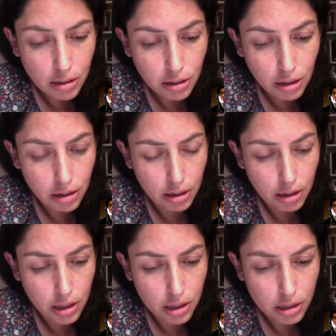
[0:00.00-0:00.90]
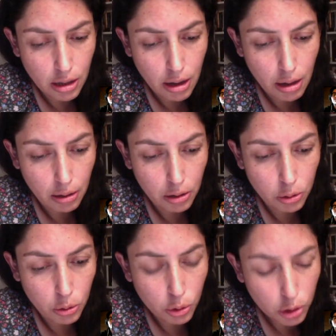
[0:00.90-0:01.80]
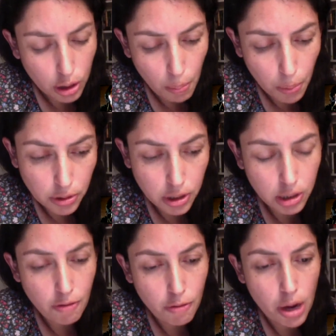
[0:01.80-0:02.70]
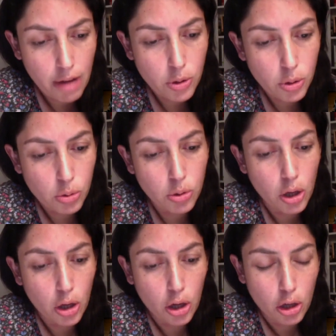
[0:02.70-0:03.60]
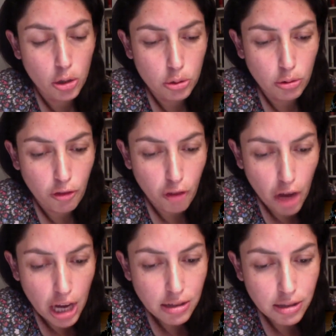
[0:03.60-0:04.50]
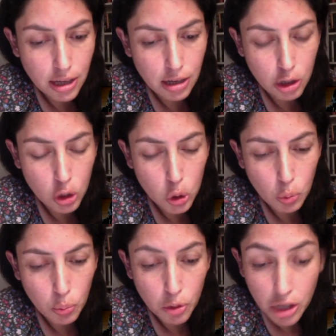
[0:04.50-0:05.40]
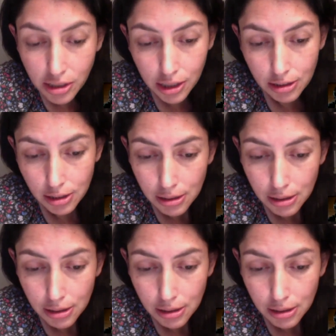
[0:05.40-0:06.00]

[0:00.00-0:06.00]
it's a good and positive way to face the new president.